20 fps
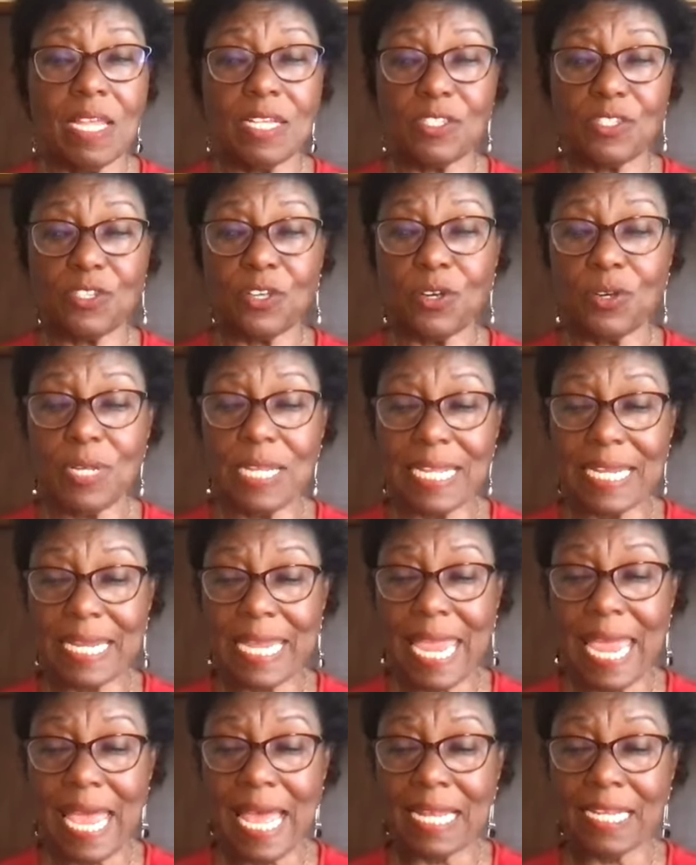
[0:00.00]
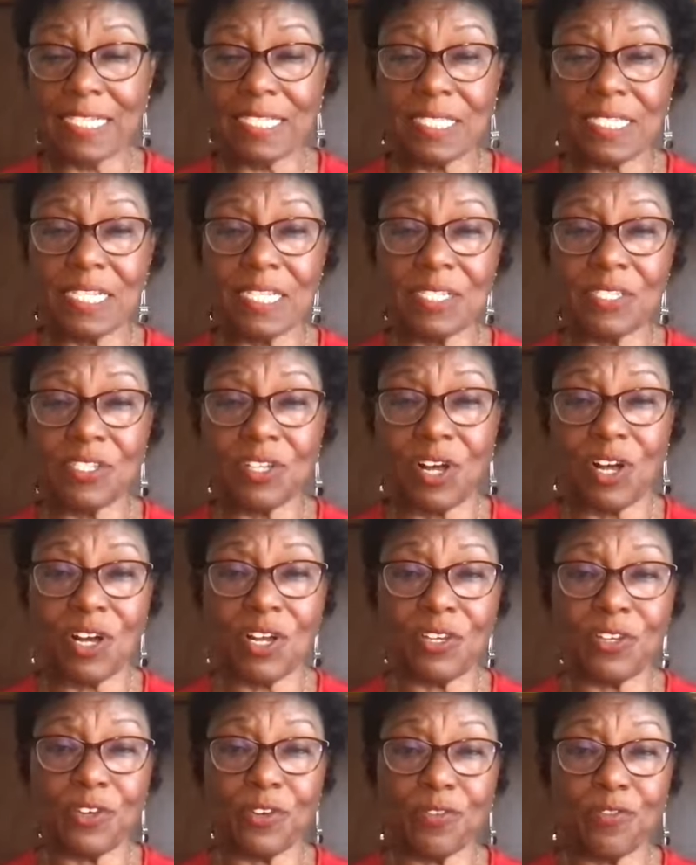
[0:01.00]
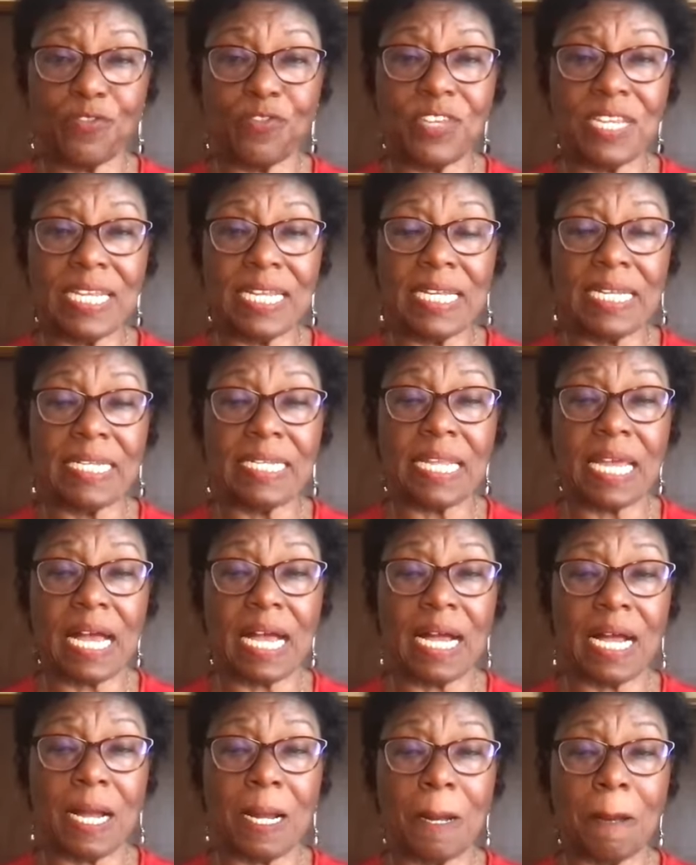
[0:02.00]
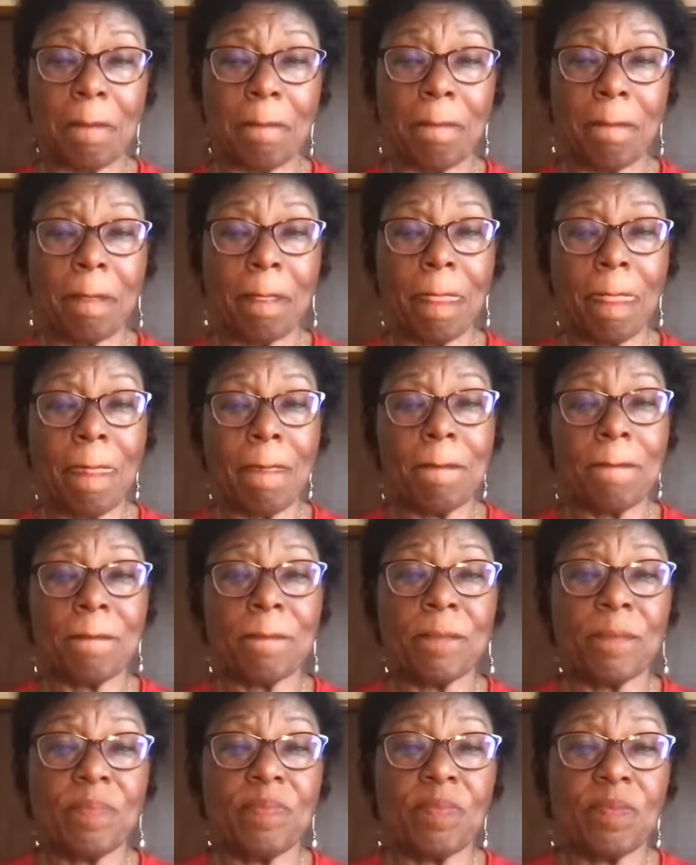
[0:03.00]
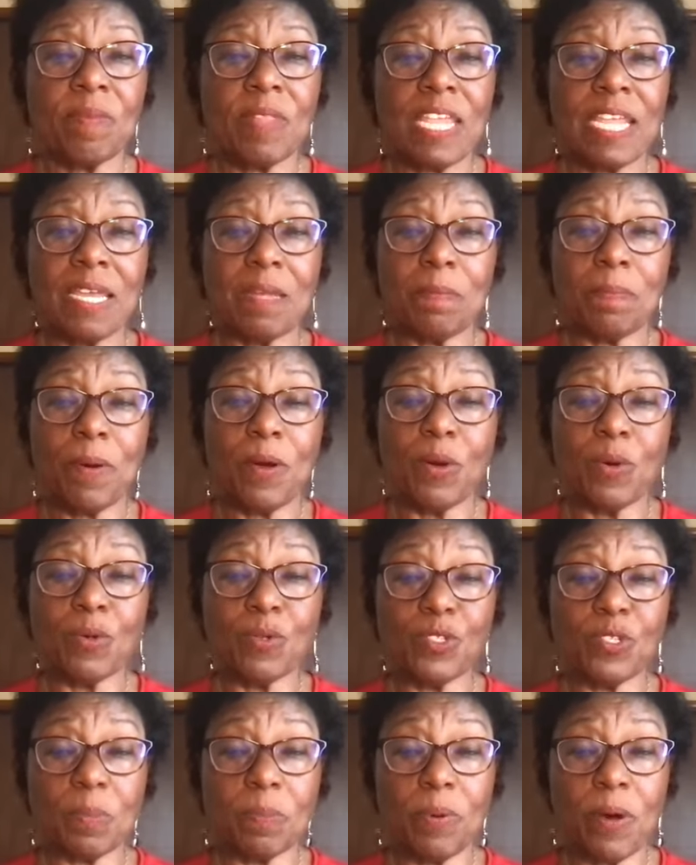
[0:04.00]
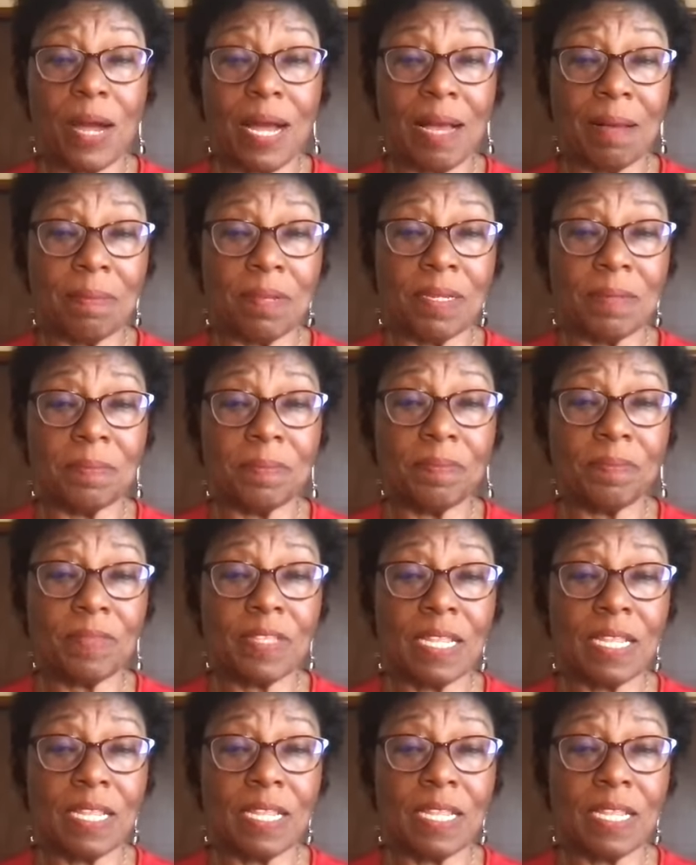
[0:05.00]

Certainly, calluses on your feet can pose a problem.